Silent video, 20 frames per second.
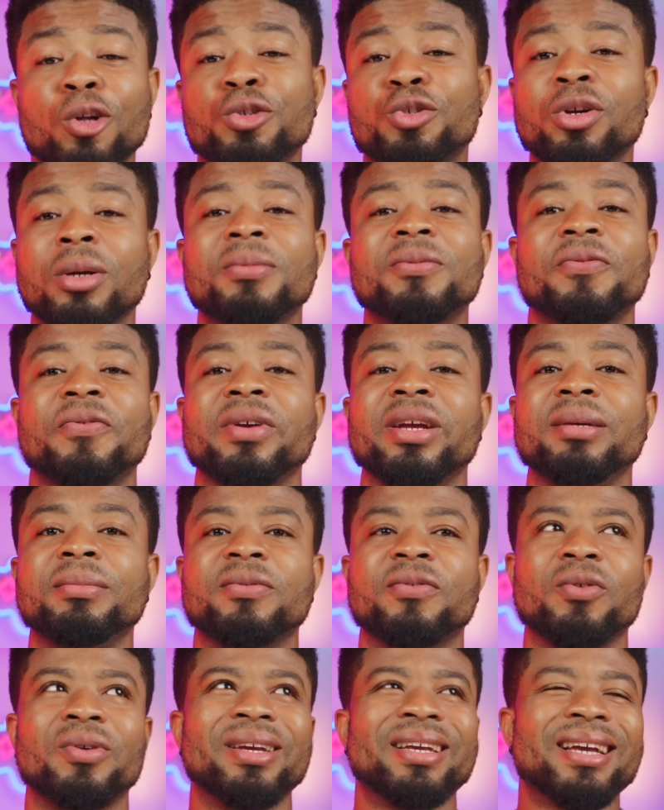or dropped
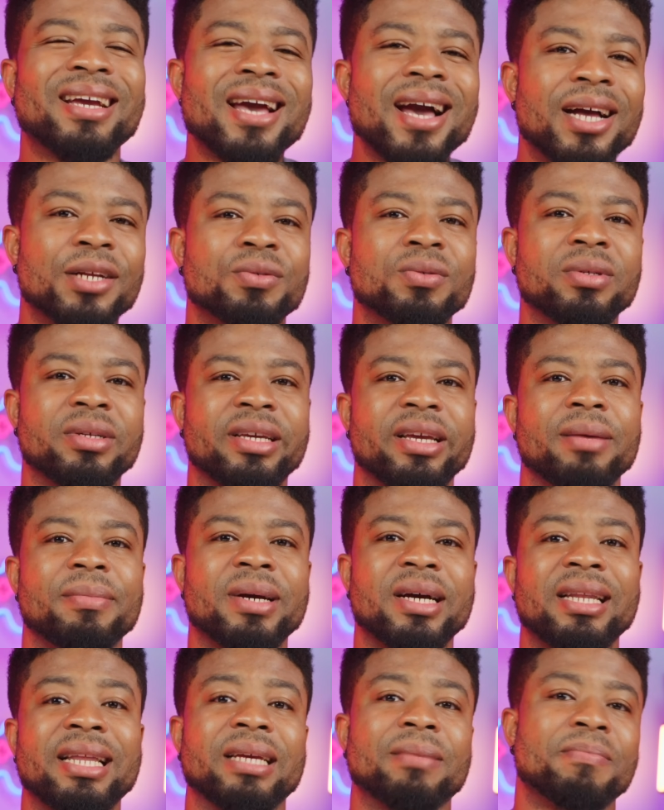frames for a casual
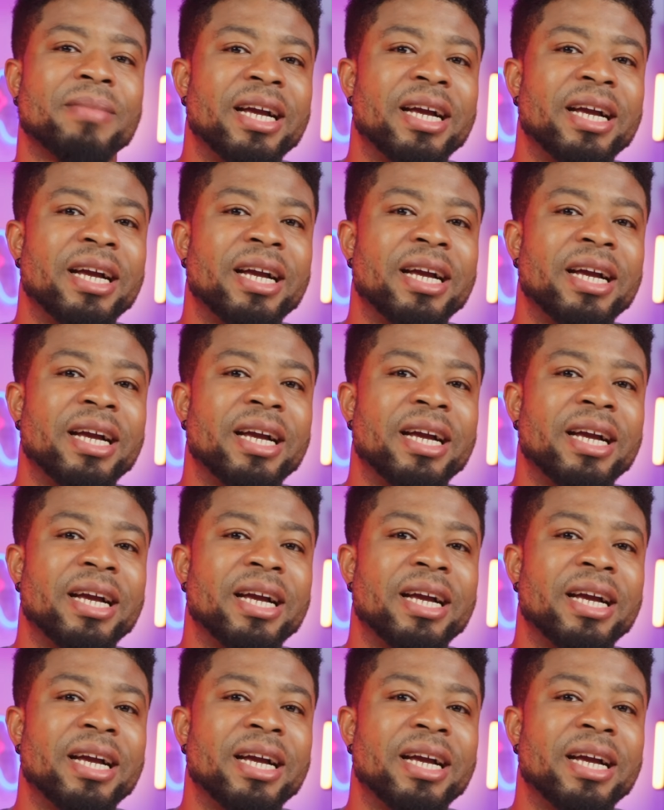gamer like